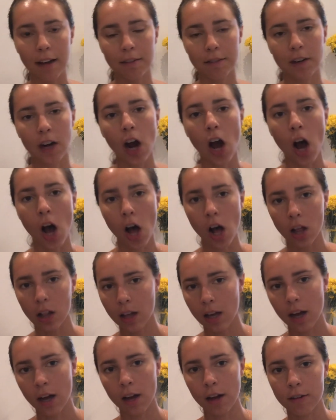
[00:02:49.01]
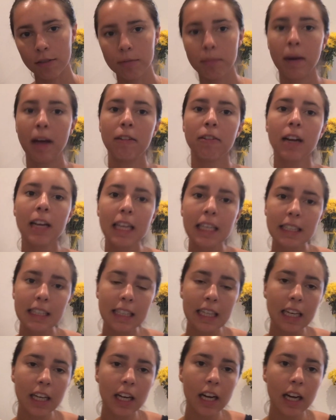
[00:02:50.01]
for all of my running
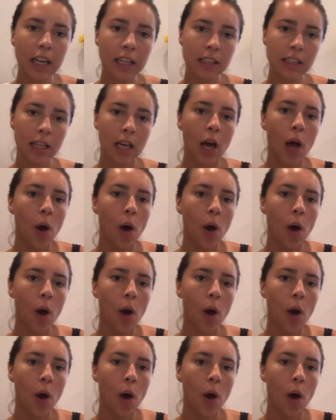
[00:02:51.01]
sneakers,